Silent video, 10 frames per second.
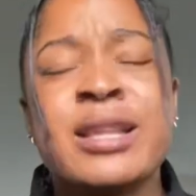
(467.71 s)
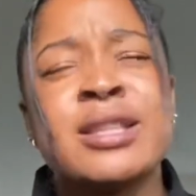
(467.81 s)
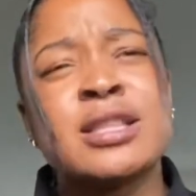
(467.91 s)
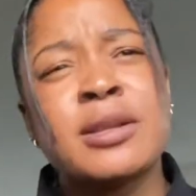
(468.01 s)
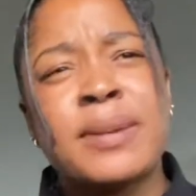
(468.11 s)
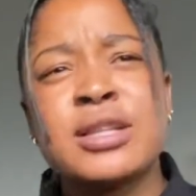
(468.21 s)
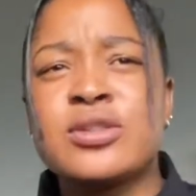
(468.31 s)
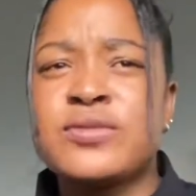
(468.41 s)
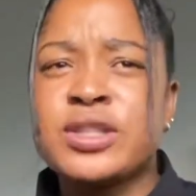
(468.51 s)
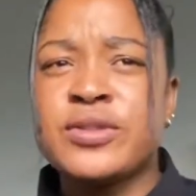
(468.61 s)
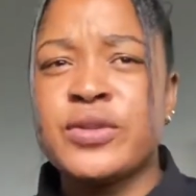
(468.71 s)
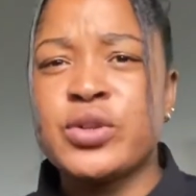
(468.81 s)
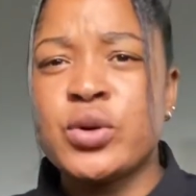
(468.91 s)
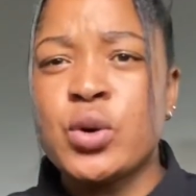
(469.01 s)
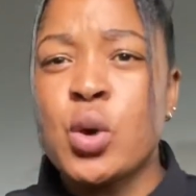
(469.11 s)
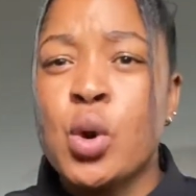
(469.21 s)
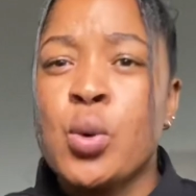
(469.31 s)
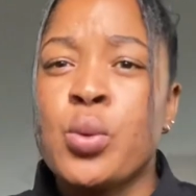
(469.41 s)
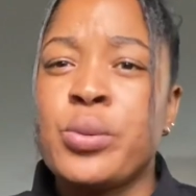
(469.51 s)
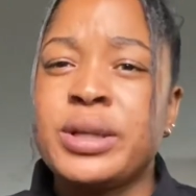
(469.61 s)
The third part of this video
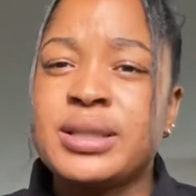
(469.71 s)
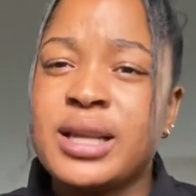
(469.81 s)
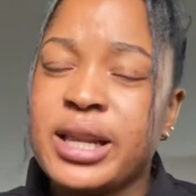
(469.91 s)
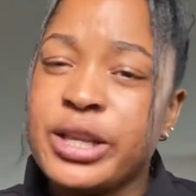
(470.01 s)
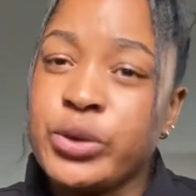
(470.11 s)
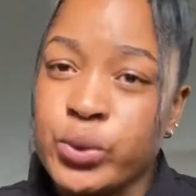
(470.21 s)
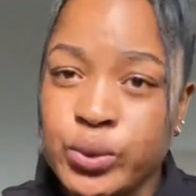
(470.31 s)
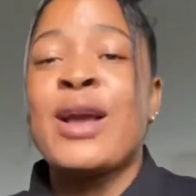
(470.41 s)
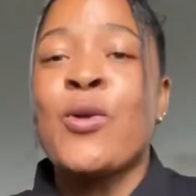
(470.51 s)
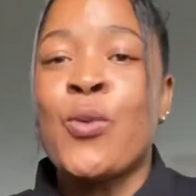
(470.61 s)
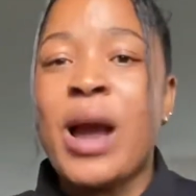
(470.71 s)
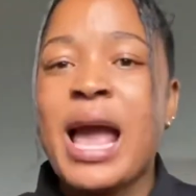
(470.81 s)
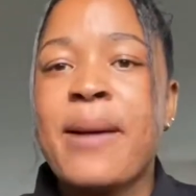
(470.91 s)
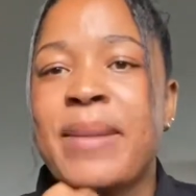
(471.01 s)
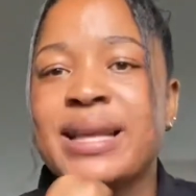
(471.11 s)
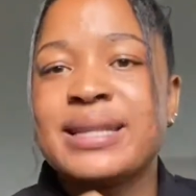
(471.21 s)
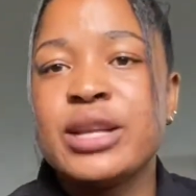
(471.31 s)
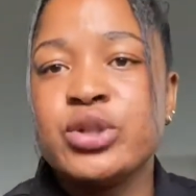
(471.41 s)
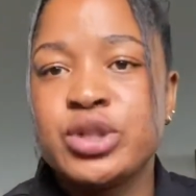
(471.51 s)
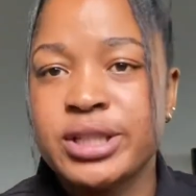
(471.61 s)
will be telling you why am I
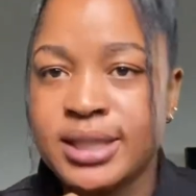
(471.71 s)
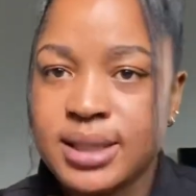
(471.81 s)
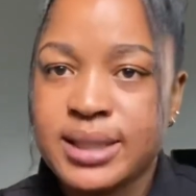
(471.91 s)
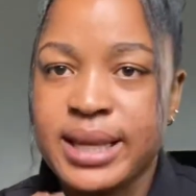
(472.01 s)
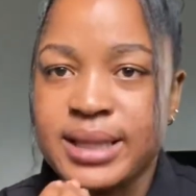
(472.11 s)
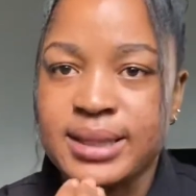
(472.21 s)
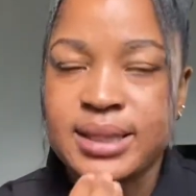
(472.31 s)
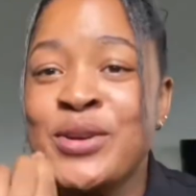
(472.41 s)
telling these things.